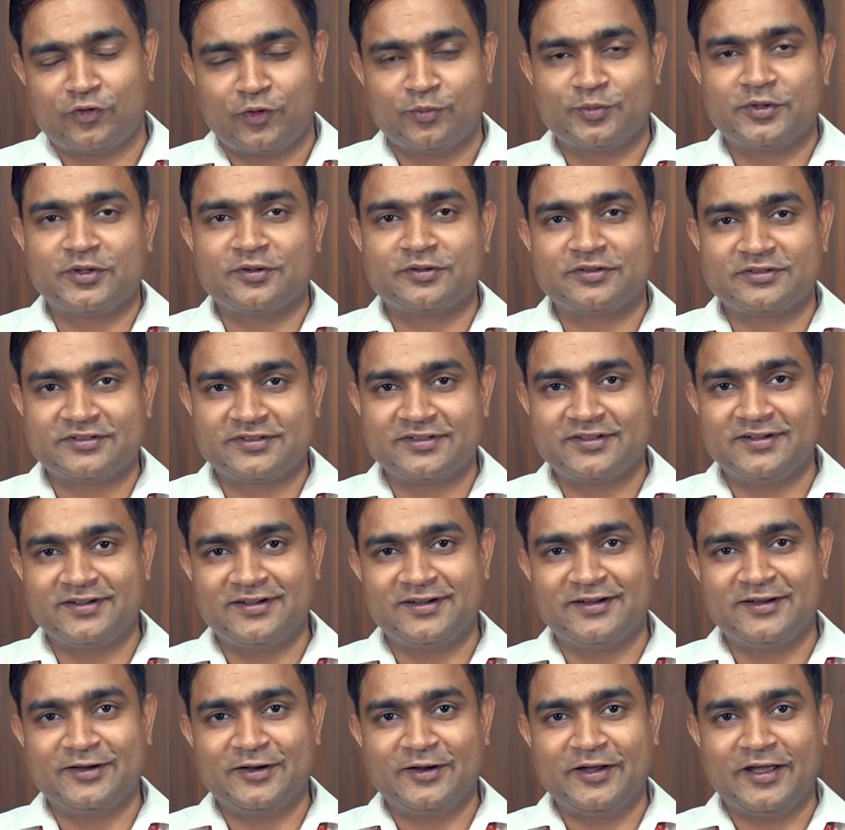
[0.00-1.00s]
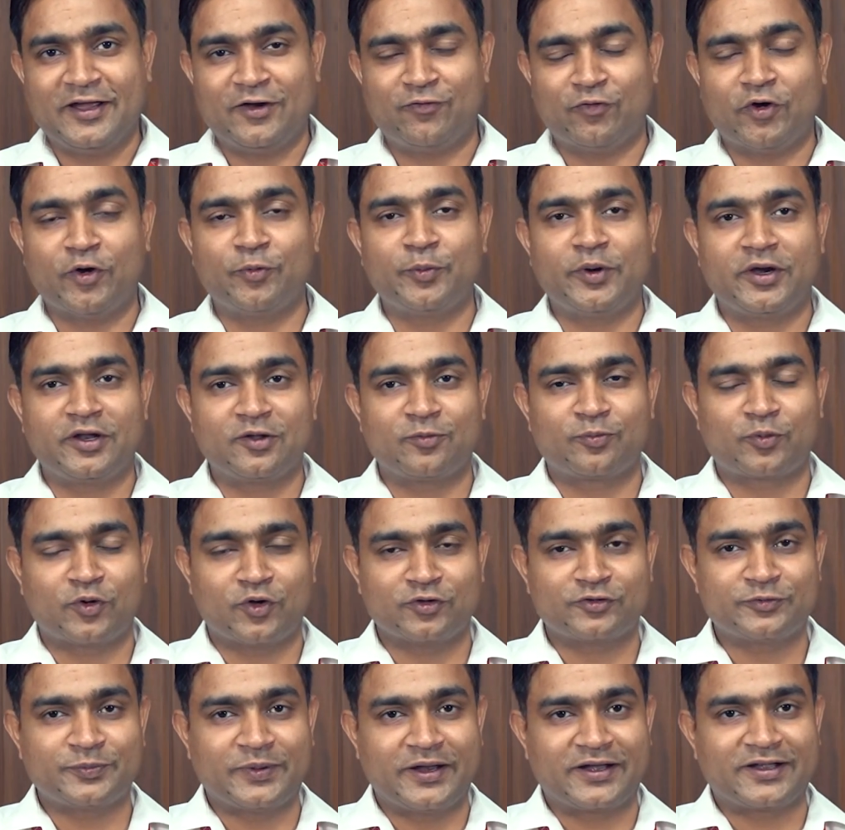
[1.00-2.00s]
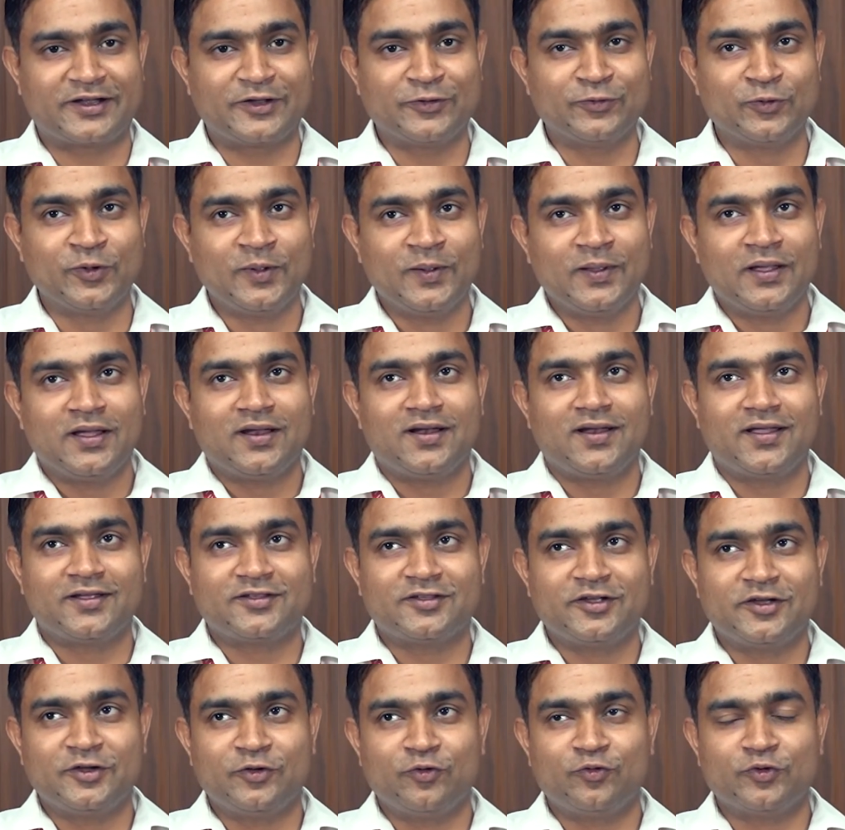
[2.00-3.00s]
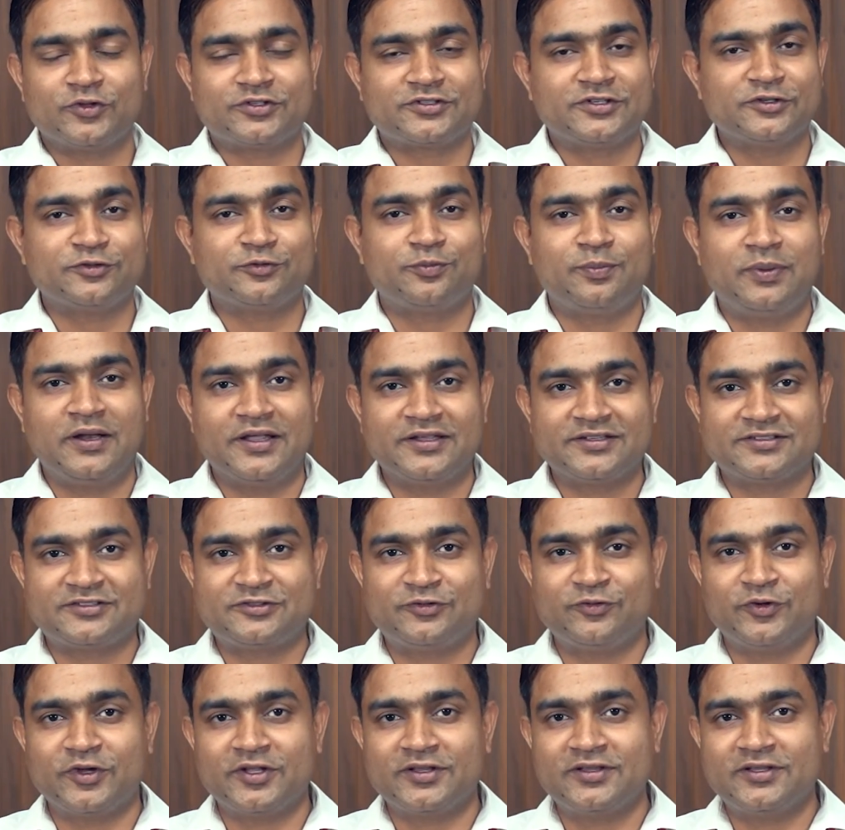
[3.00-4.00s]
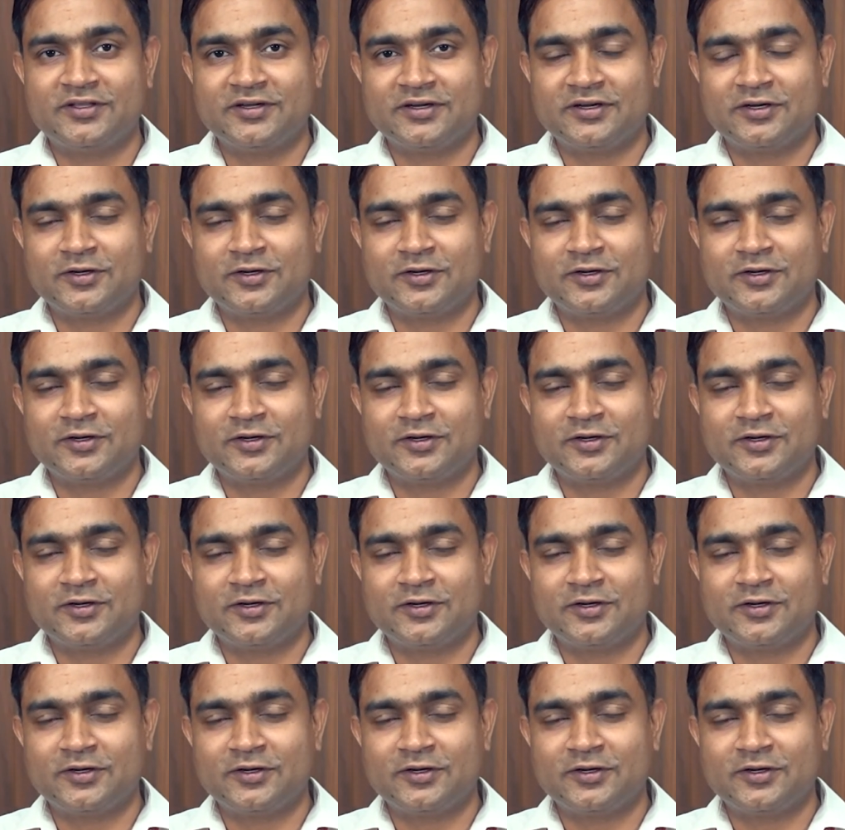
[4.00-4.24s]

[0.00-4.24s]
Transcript: from those environmental perspective, like the university is blessed with